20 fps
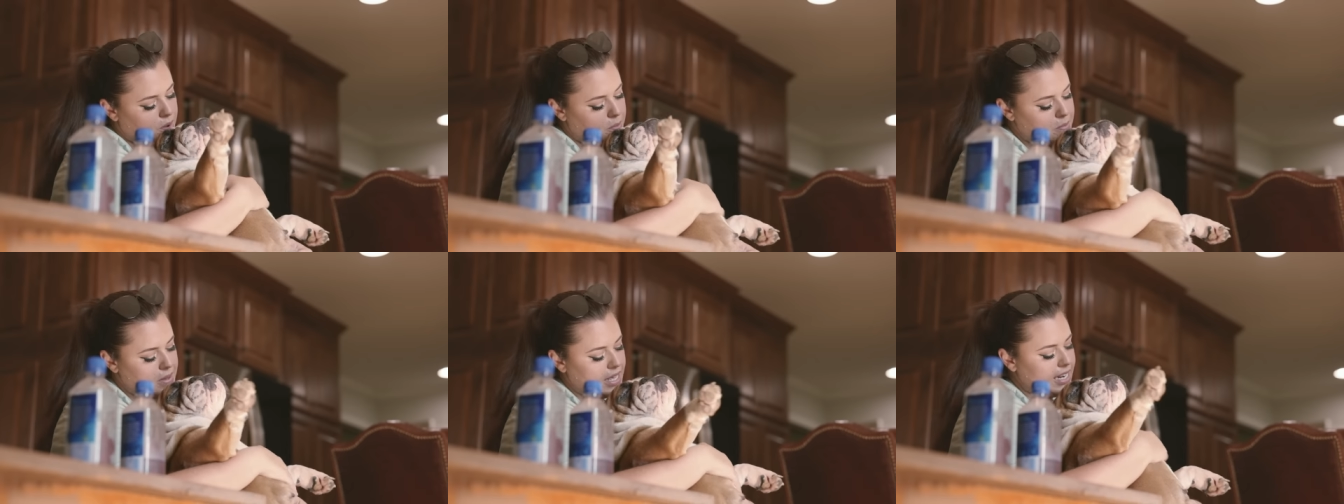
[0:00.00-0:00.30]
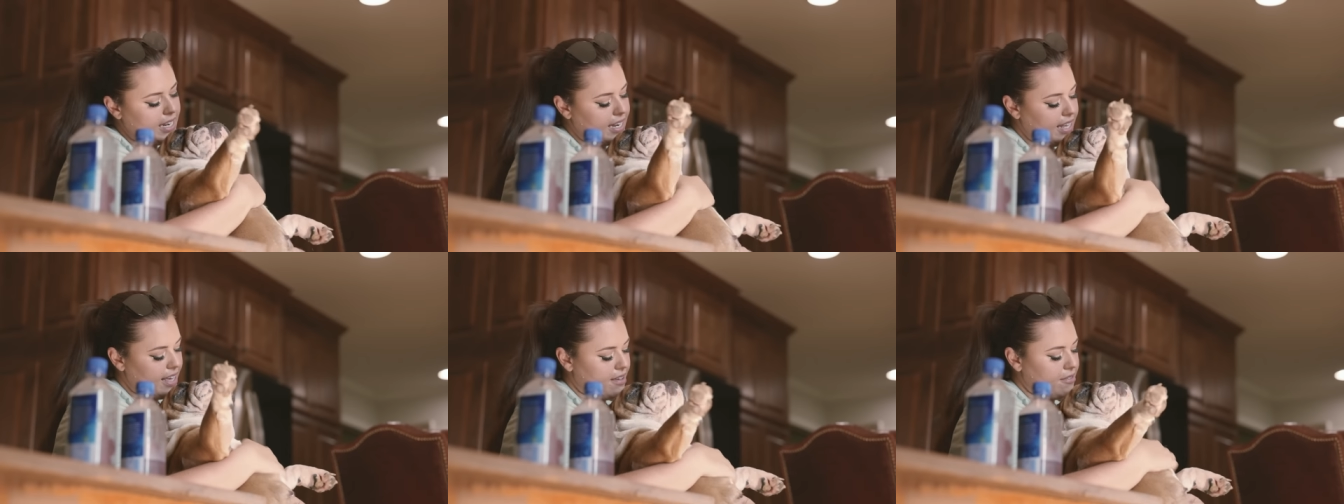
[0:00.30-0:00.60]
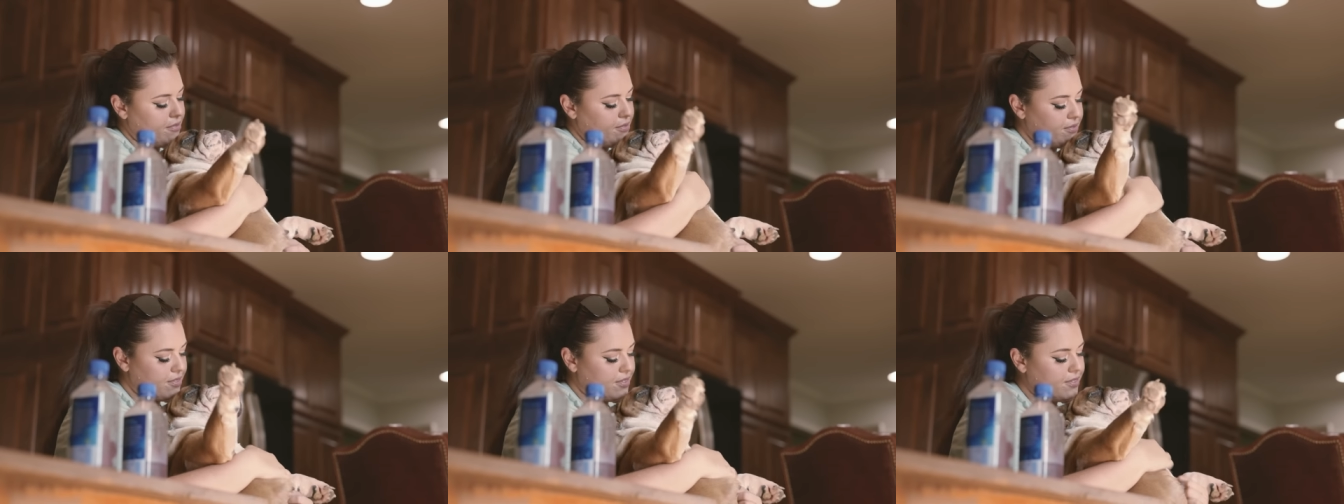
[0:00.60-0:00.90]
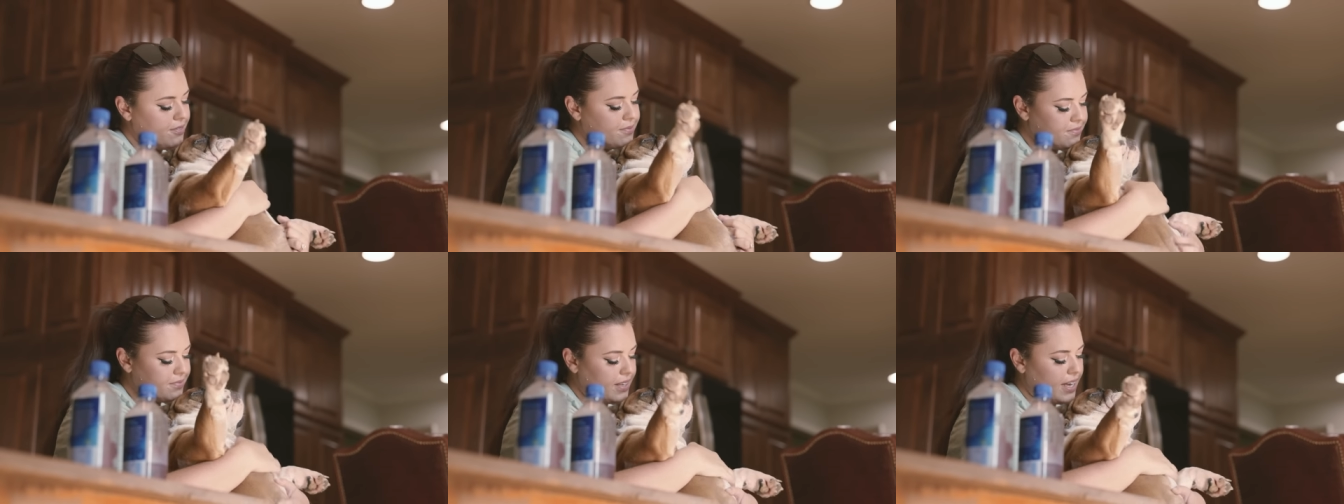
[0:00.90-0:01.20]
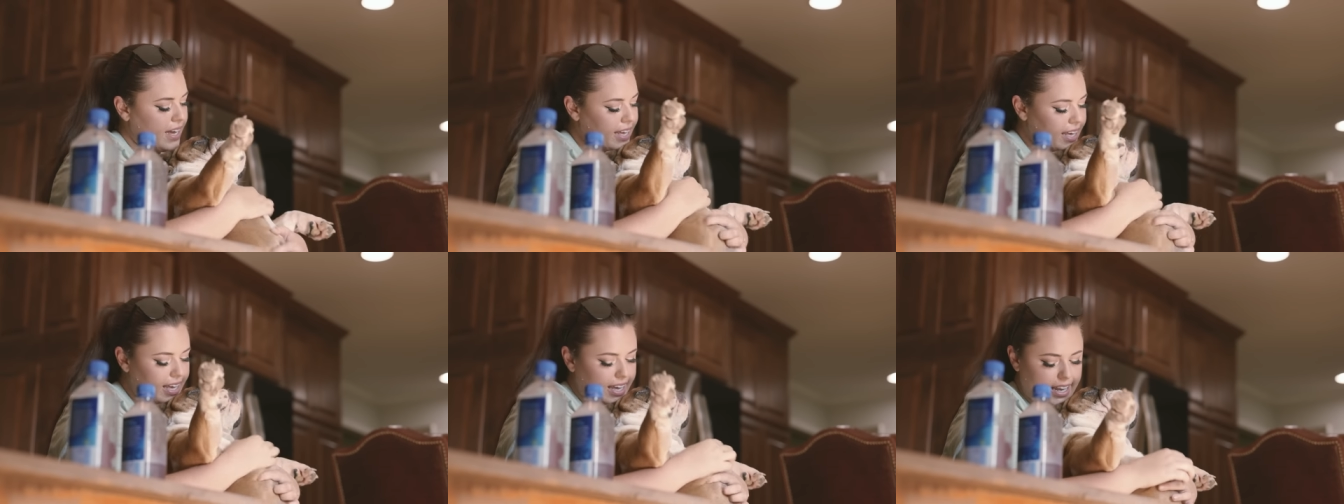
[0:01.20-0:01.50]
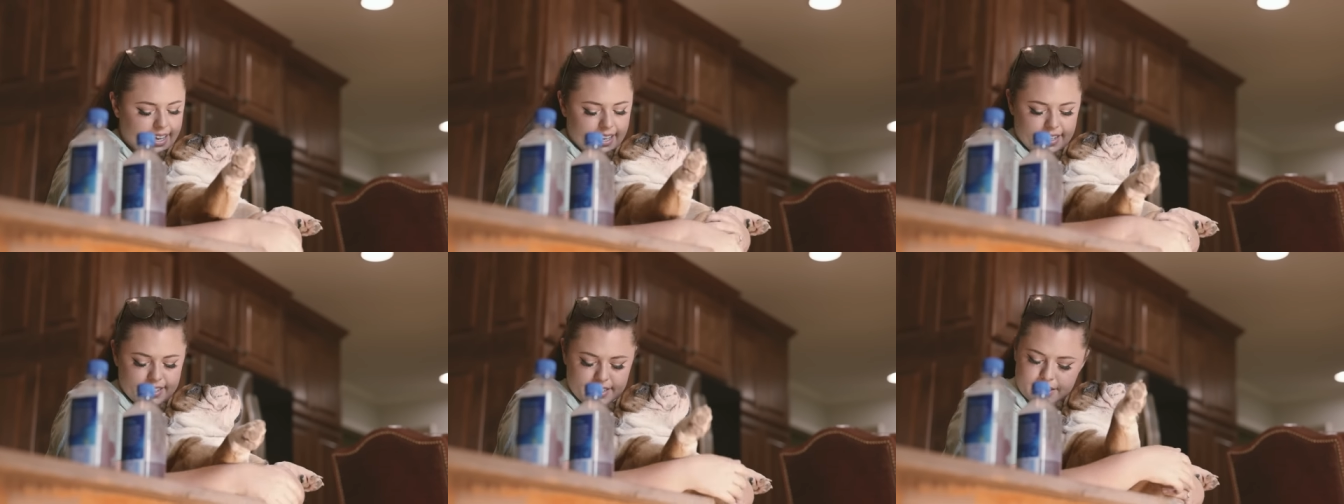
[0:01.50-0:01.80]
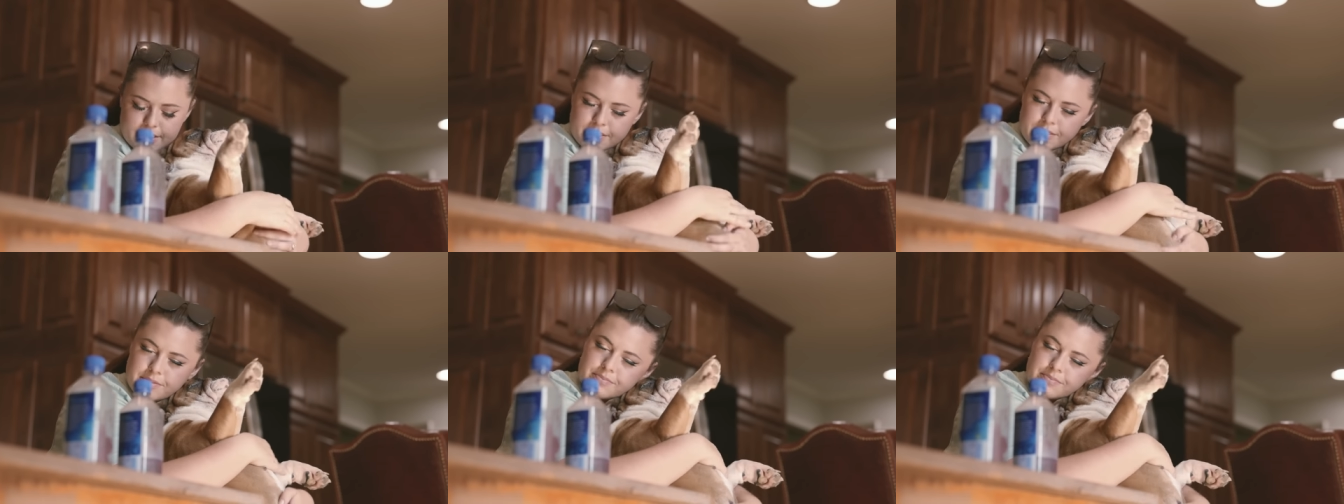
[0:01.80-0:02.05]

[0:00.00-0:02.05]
want me to leave. I get it.